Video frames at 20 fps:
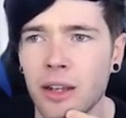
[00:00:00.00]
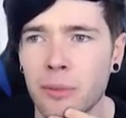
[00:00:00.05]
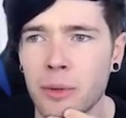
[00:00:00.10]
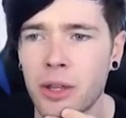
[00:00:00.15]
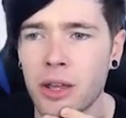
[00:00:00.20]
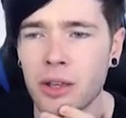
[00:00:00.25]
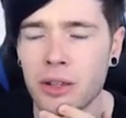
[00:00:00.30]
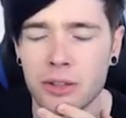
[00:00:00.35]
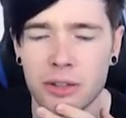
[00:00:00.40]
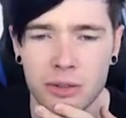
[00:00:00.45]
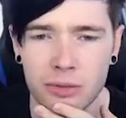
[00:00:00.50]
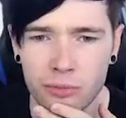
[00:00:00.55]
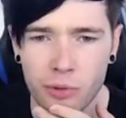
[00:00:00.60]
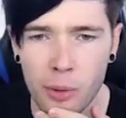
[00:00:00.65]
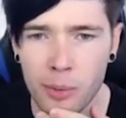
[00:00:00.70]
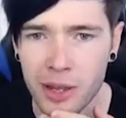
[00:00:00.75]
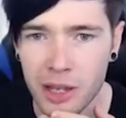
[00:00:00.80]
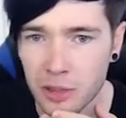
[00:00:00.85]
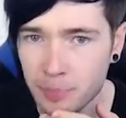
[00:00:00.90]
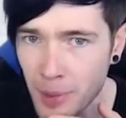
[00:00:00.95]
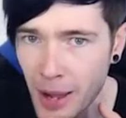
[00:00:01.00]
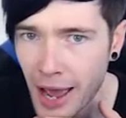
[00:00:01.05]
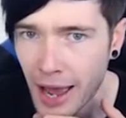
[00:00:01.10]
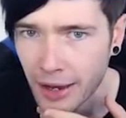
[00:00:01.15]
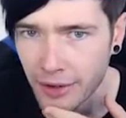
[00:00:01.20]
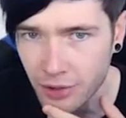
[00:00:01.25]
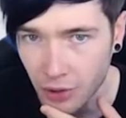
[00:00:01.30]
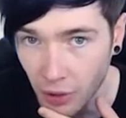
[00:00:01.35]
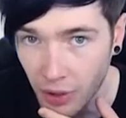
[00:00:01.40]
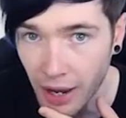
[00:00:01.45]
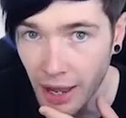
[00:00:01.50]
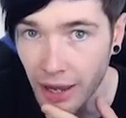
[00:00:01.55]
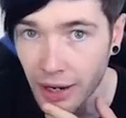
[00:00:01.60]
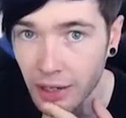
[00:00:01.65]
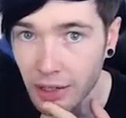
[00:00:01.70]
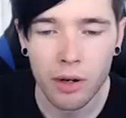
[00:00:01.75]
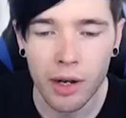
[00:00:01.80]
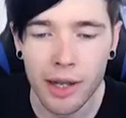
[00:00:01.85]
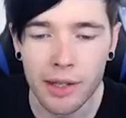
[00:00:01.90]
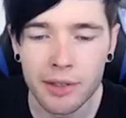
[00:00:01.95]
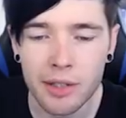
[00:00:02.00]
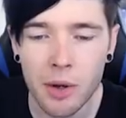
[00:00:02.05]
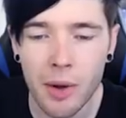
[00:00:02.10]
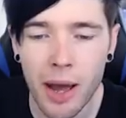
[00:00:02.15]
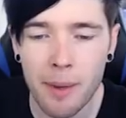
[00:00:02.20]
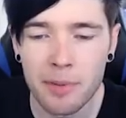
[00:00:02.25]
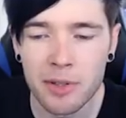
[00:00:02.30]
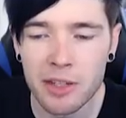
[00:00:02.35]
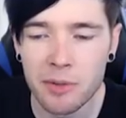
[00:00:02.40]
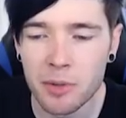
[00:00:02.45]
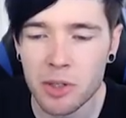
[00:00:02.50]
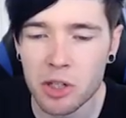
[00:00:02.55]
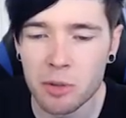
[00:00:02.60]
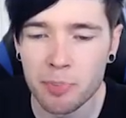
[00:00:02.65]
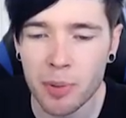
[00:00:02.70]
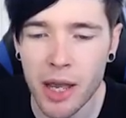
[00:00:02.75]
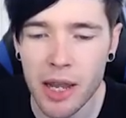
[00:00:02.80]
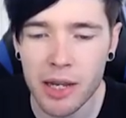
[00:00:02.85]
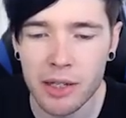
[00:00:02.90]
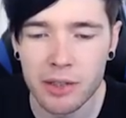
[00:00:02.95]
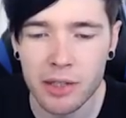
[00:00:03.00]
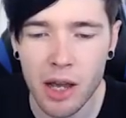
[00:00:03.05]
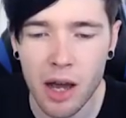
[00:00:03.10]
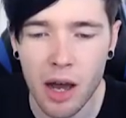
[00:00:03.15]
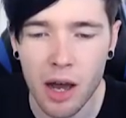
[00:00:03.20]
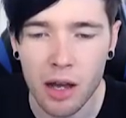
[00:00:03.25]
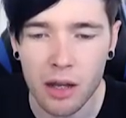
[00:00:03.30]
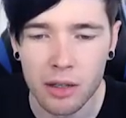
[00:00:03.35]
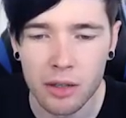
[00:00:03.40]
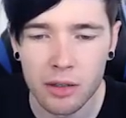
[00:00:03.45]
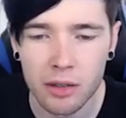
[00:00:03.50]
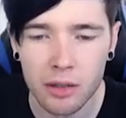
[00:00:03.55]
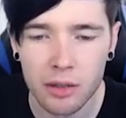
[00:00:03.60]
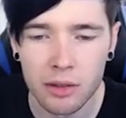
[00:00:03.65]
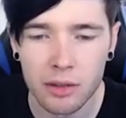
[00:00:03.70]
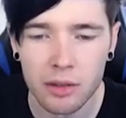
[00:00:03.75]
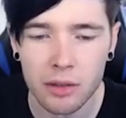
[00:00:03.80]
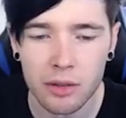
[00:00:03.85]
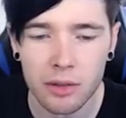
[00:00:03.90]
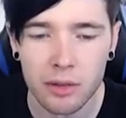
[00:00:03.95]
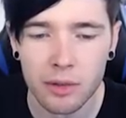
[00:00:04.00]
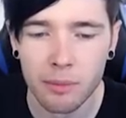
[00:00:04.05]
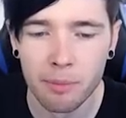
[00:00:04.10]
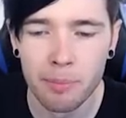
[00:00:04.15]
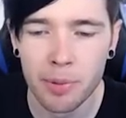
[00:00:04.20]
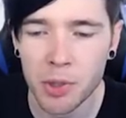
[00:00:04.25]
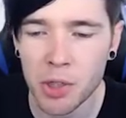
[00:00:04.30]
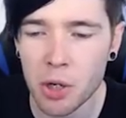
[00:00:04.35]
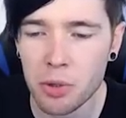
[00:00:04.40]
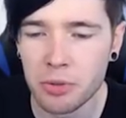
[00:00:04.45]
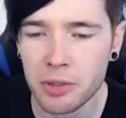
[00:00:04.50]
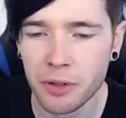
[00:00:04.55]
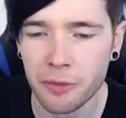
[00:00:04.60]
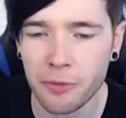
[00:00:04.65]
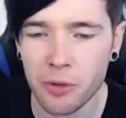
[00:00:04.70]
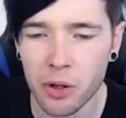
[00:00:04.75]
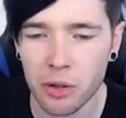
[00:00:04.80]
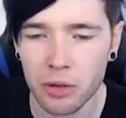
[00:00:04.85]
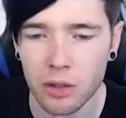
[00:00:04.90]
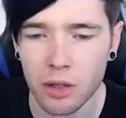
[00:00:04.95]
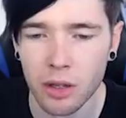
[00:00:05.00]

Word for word: Because robbing is bad, okay? Right, let's see what happens if we just play guitar. Beautiful.